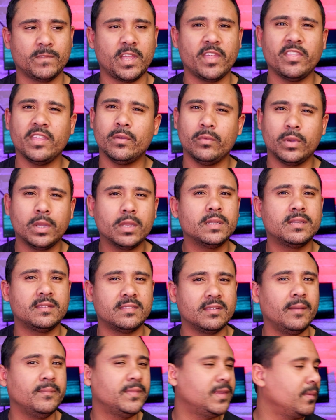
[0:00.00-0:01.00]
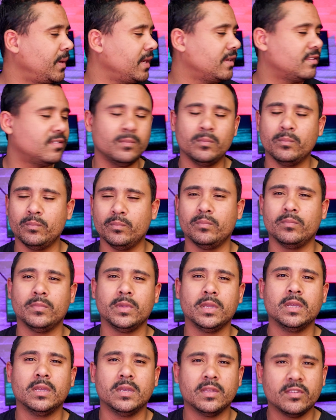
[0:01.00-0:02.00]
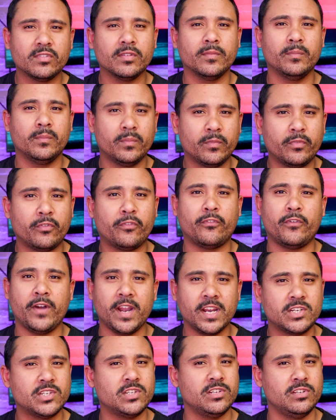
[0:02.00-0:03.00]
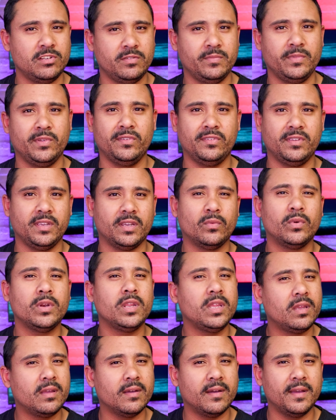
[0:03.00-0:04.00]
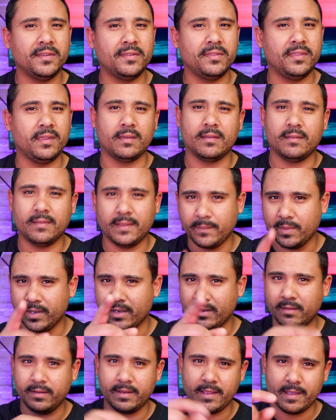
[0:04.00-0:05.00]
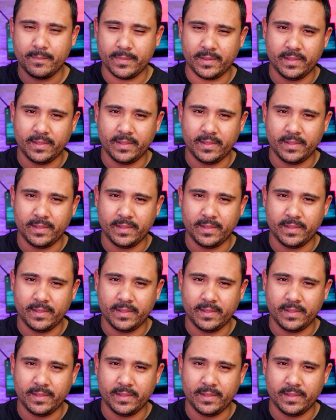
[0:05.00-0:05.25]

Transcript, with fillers: I think it's time to make some, some fresh new music. What do you guys think? Let me know down